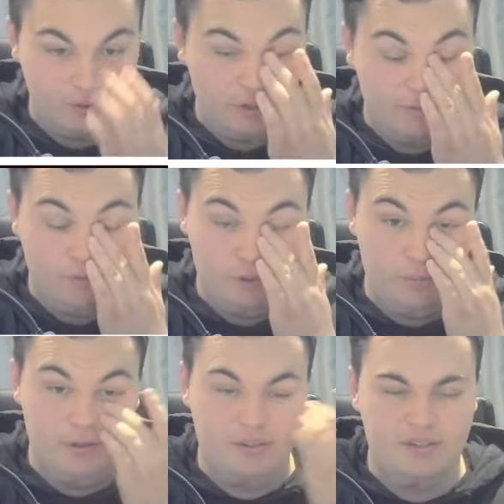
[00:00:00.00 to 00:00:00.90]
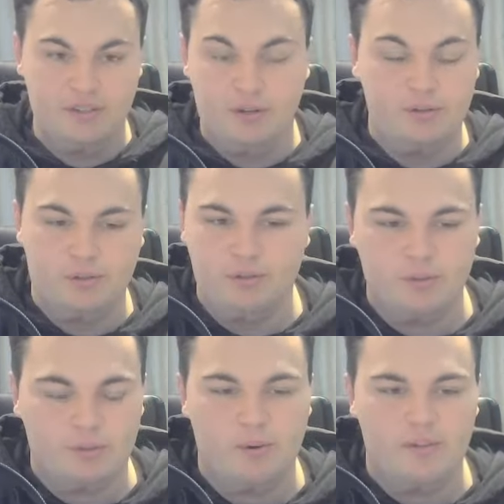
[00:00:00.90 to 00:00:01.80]
like 41 years old, who's
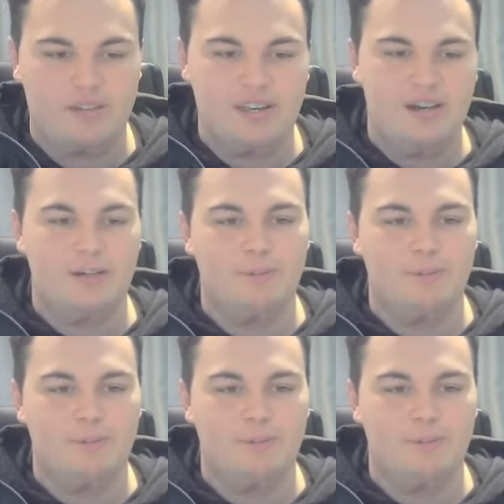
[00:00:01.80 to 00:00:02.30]
also on this card.